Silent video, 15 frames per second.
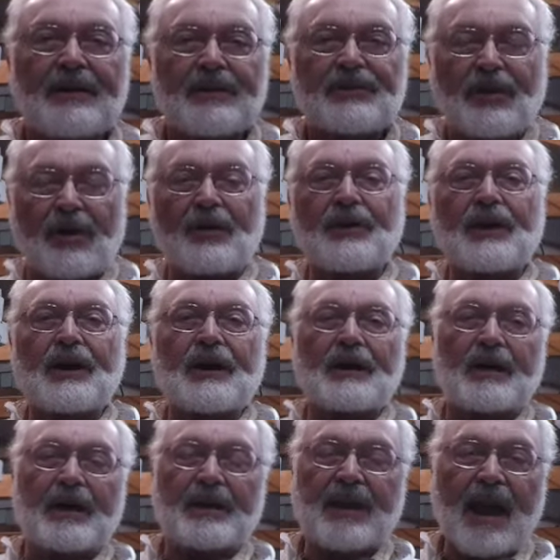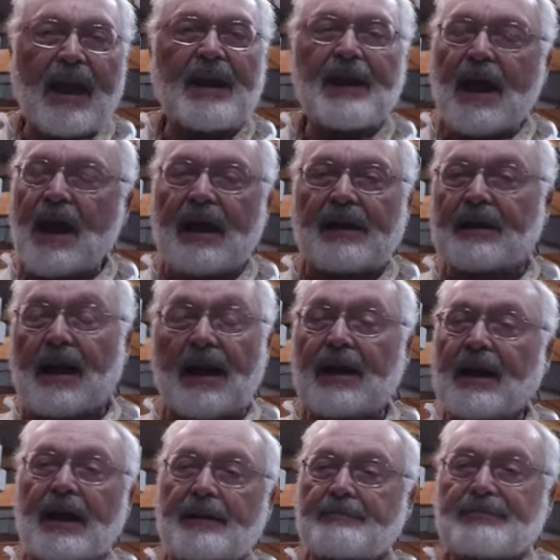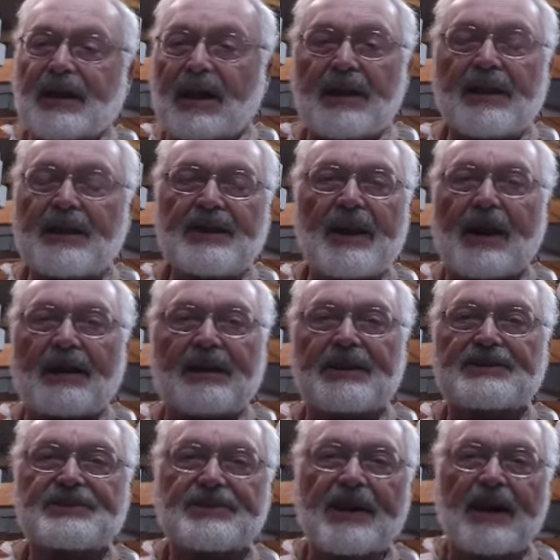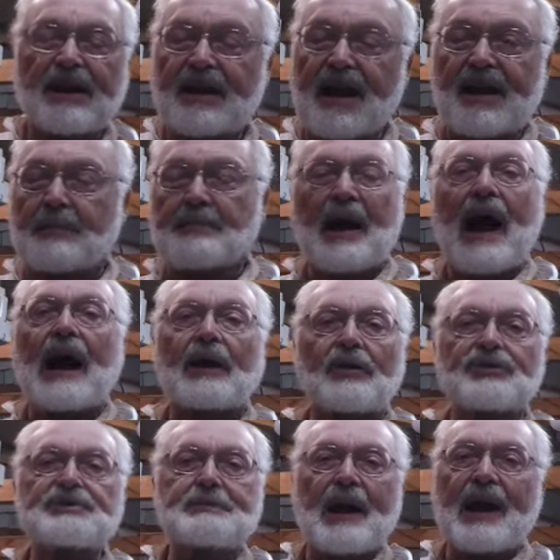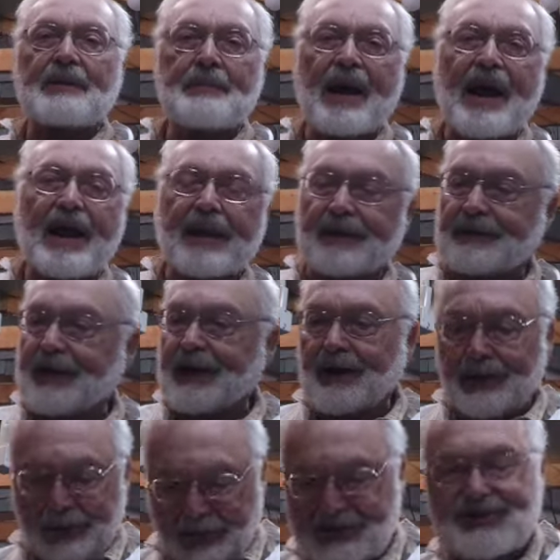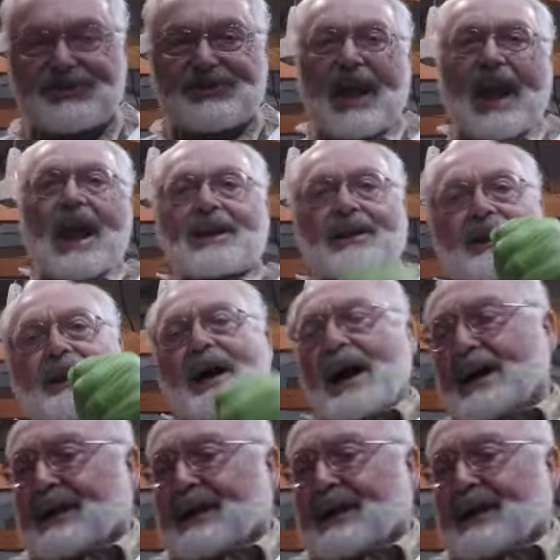a canine. I'm telling you, it's kind of boggles my mind. Hell, they're standing on